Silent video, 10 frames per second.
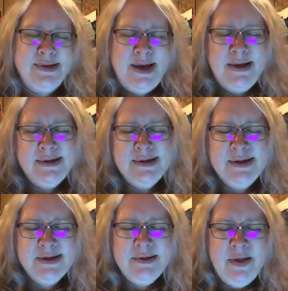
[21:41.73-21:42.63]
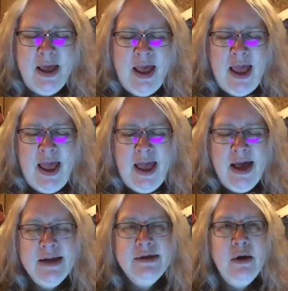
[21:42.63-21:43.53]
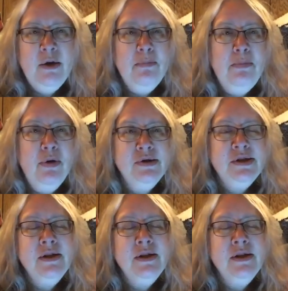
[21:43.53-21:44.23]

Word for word: And the person that um,